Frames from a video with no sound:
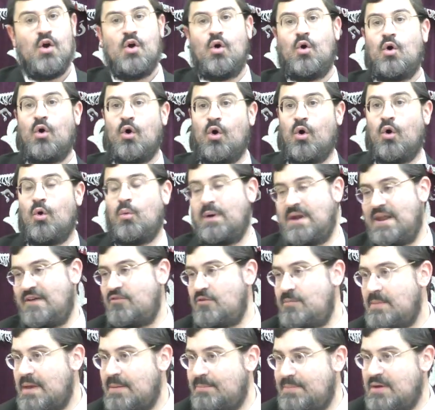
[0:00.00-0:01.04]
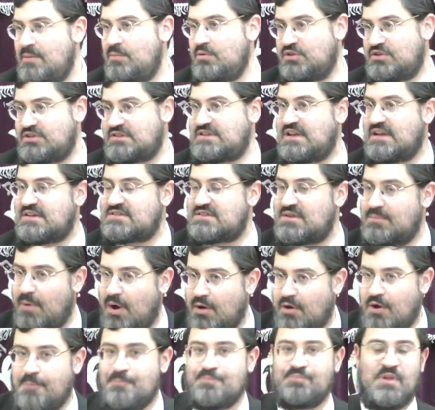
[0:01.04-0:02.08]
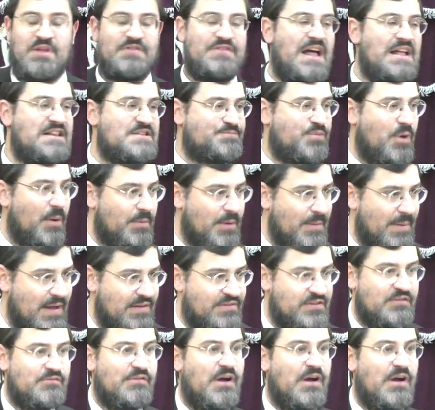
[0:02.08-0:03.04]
or whatever it may be, we'll discuss tomorrow, that's problematic.